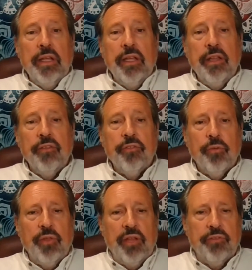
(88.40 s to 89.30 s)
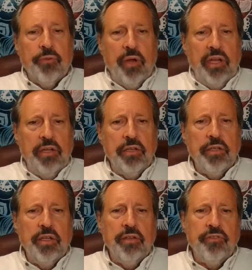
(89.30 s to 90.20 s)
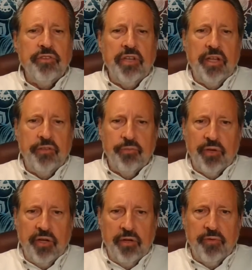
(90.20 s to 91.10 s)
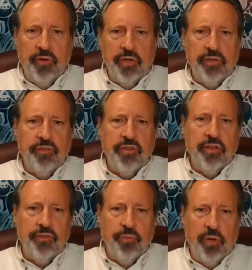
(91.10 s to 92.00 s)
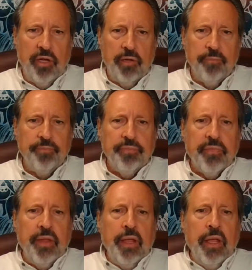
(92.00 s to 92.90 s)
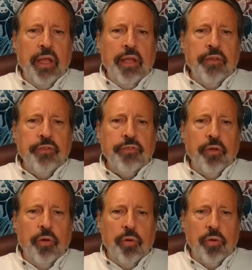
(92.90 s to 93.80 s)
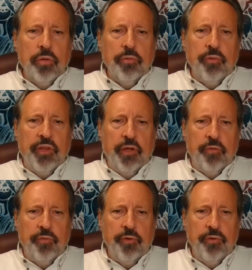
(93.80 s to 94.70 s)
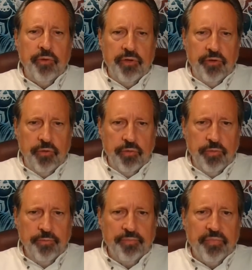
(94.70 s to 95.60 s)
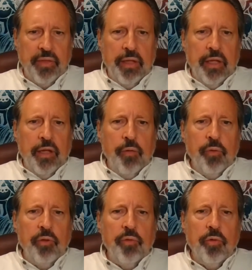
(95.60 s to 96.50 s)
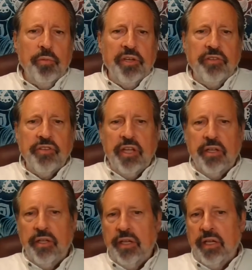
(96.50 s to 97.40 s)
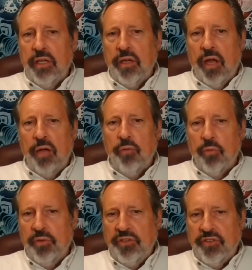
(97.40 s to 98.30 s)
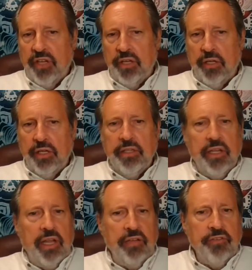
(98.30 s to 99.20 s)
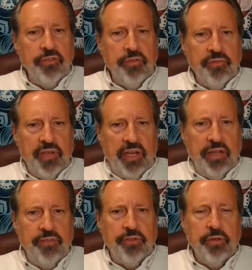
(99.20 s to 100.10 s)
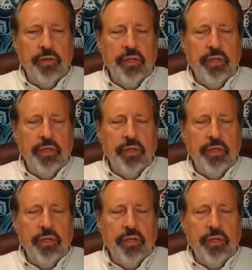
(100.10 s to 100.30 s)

and so that's great, and she has recovered and she is well. So without further ado, I will be channeling the Ancient of Days,